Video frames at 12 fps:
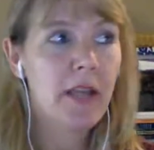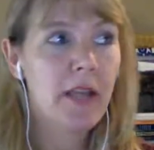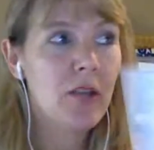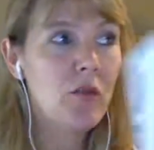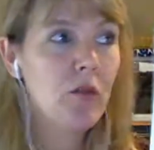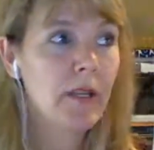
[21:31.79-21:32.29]

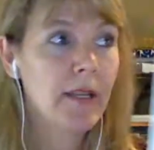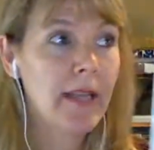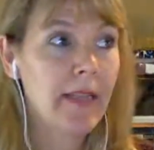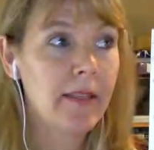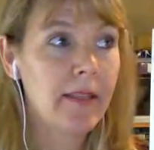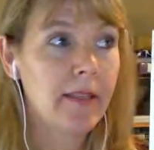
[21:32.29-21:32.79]
You can
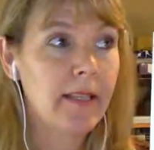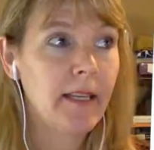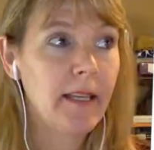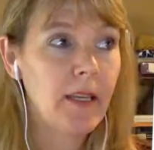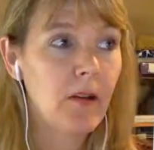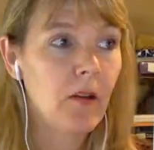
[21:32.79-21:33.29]
get this
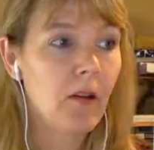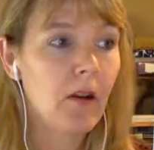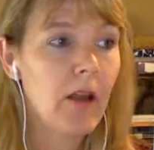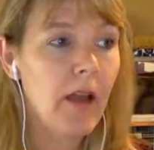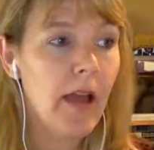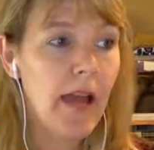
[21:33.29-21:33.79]
here
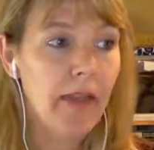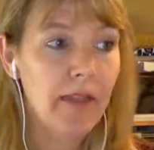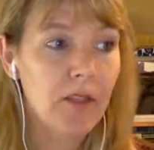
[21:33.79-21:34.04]
at this